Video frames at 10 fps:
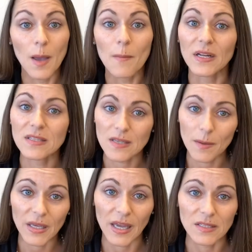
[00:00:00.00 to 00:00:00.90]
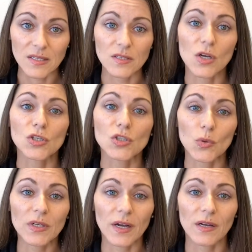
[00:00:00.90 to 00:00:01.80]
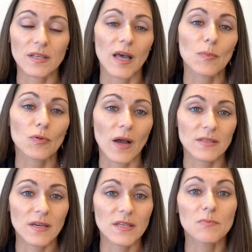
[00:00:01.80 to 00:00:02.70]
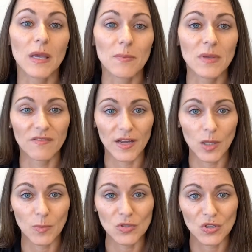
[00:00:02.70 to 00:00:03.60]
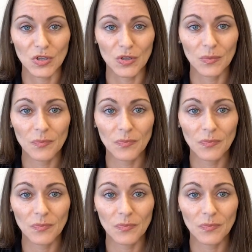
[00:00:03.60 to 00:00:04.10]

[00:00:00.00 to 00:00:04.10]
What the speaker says: But in some cases, a shortcut to that process may be available to you.